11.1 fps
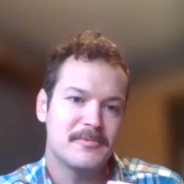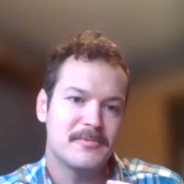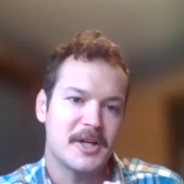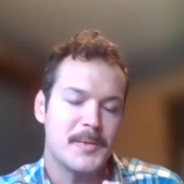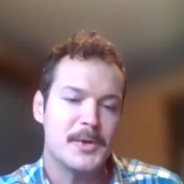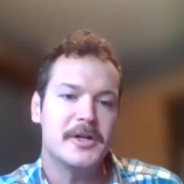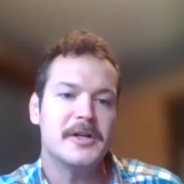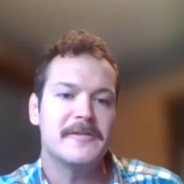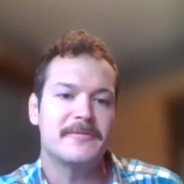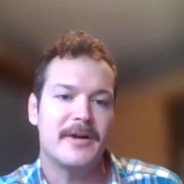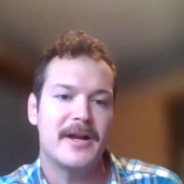a
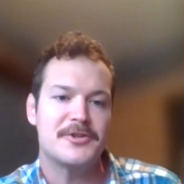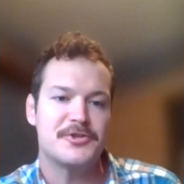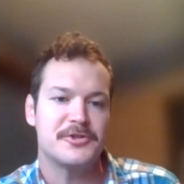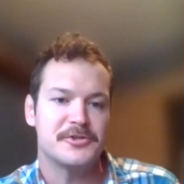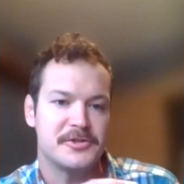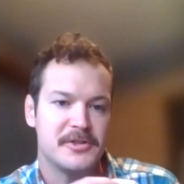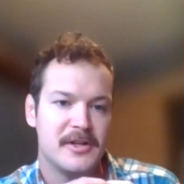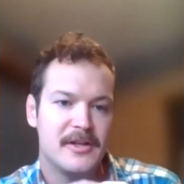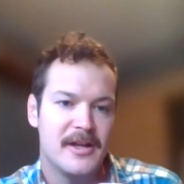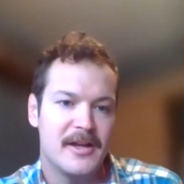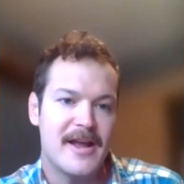community of ranchers
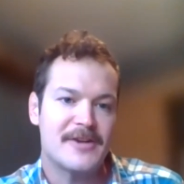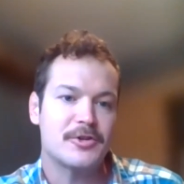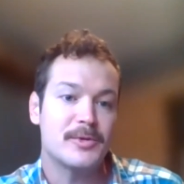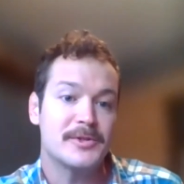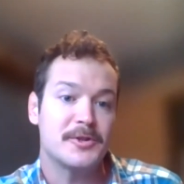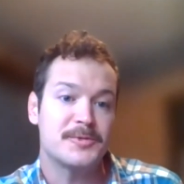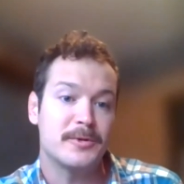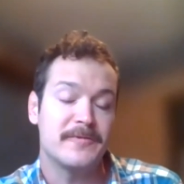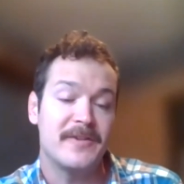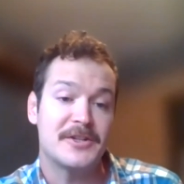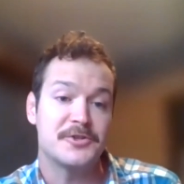and natural resource
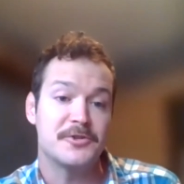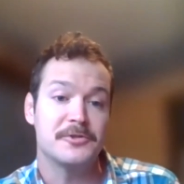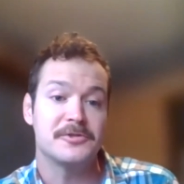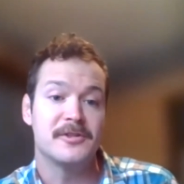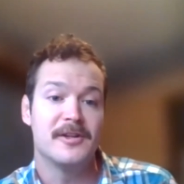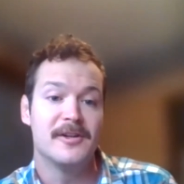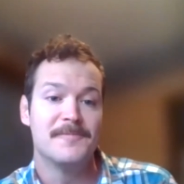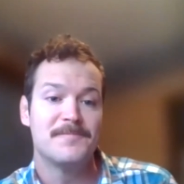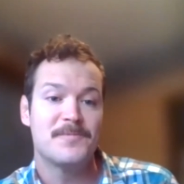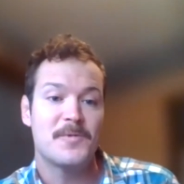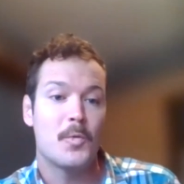professionals
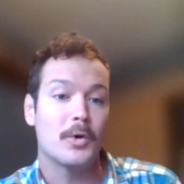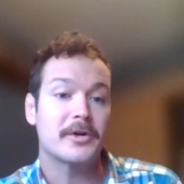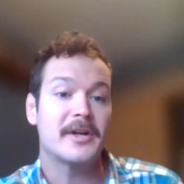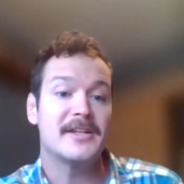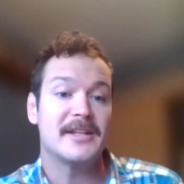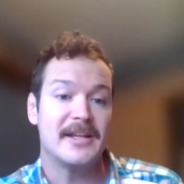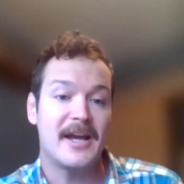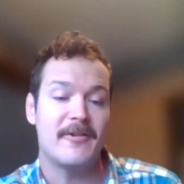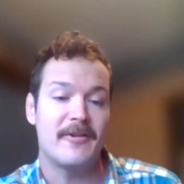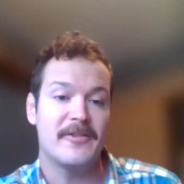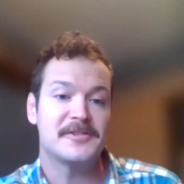working
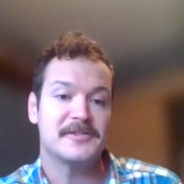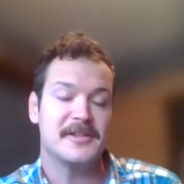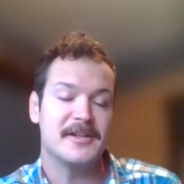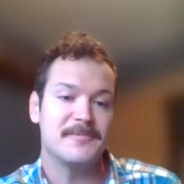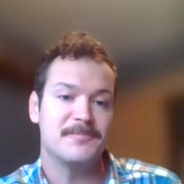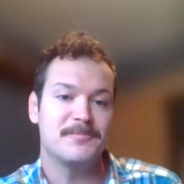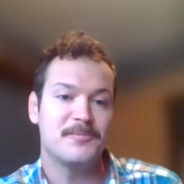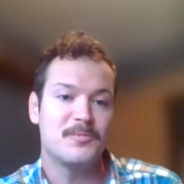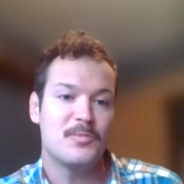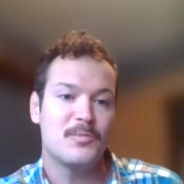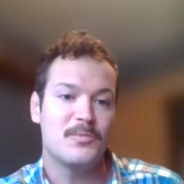together. This is an
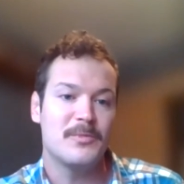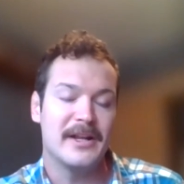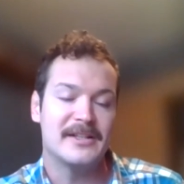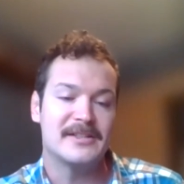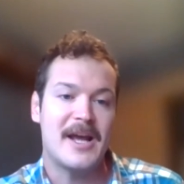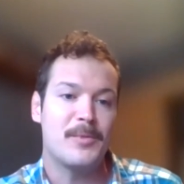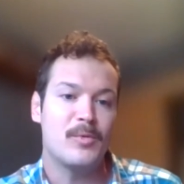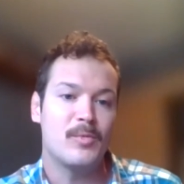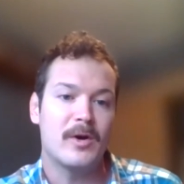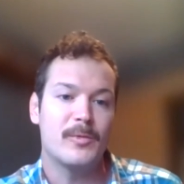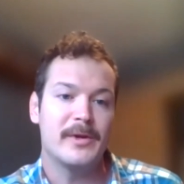example
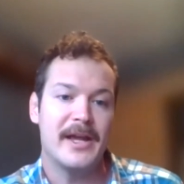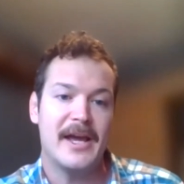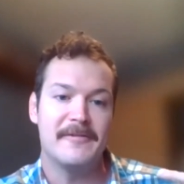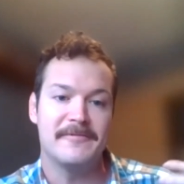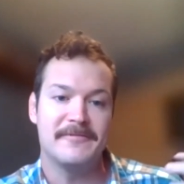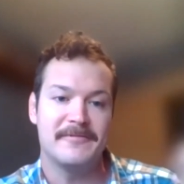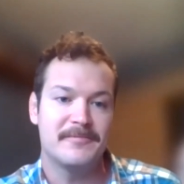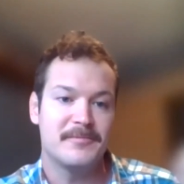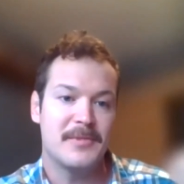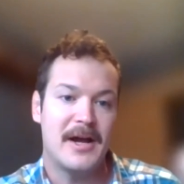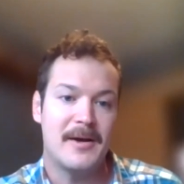where we have
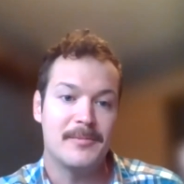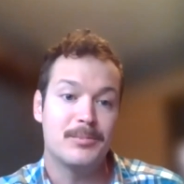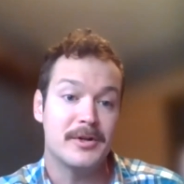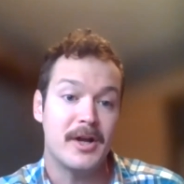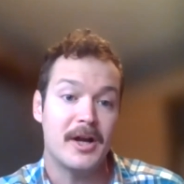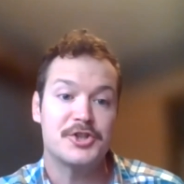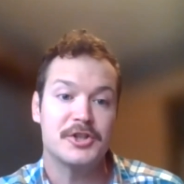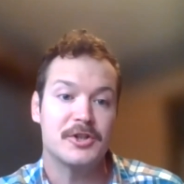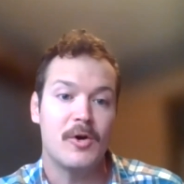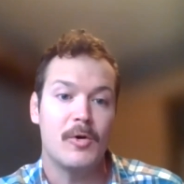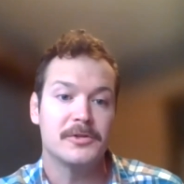
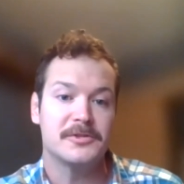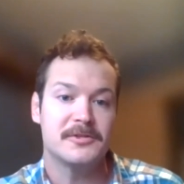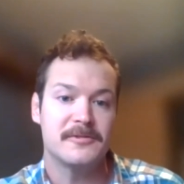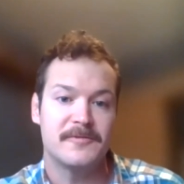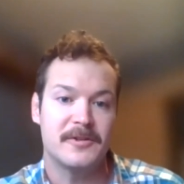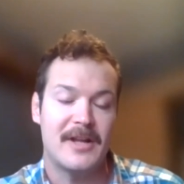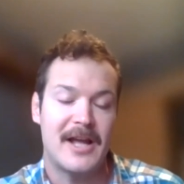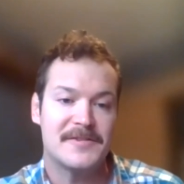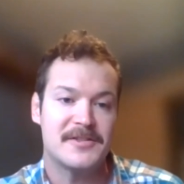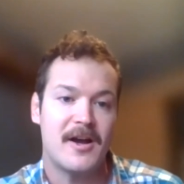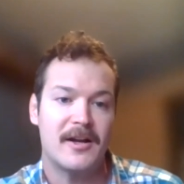production goals for
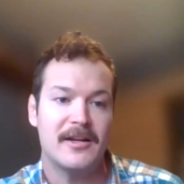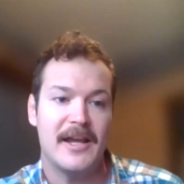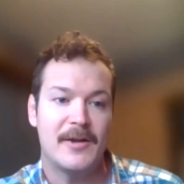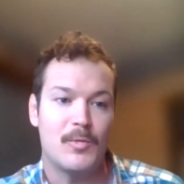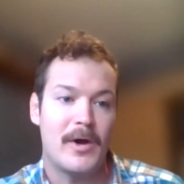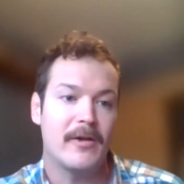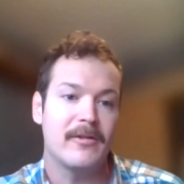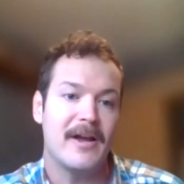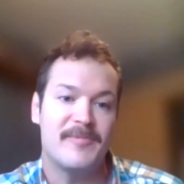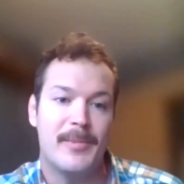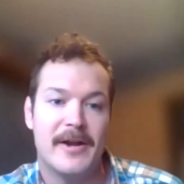livestock and
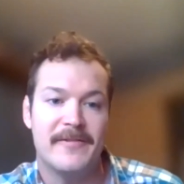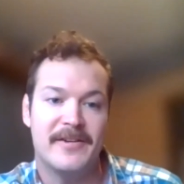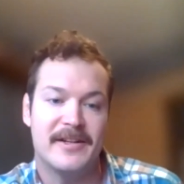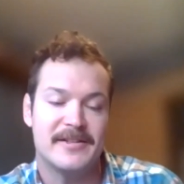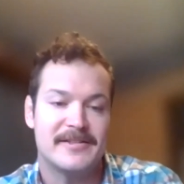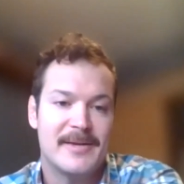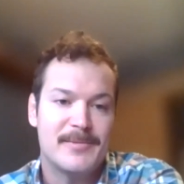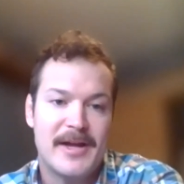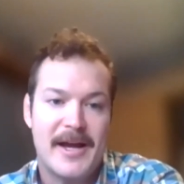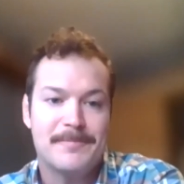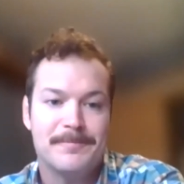wildlife benefit at the same
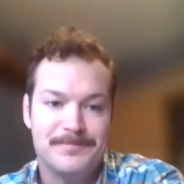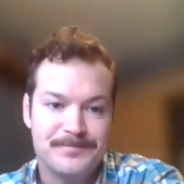time.